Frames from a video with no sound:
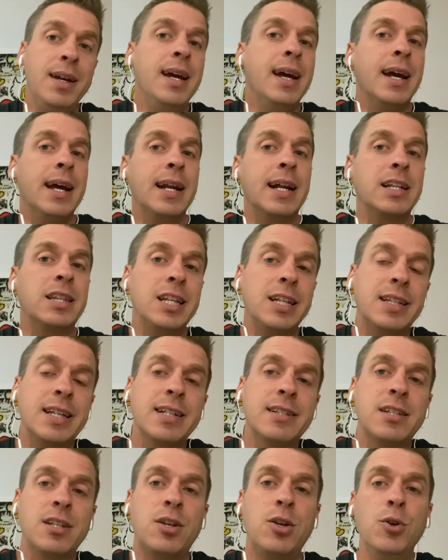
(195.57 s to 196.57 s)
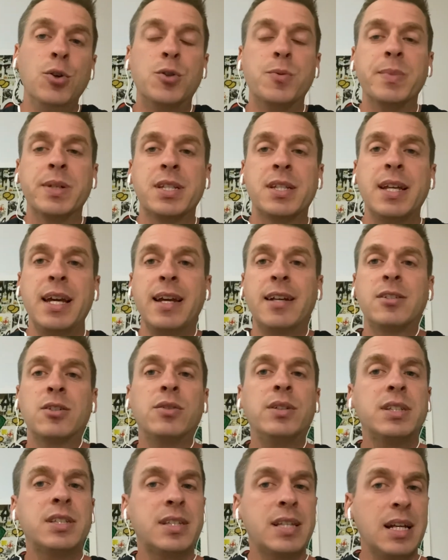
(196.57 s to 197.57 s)
And I think that's a huge mistake. So
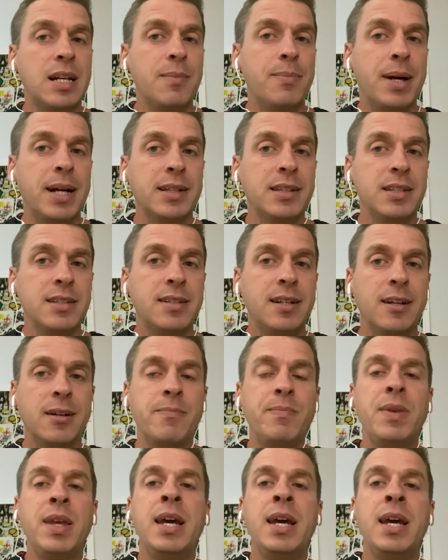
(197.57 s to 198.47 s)
let's think about this here.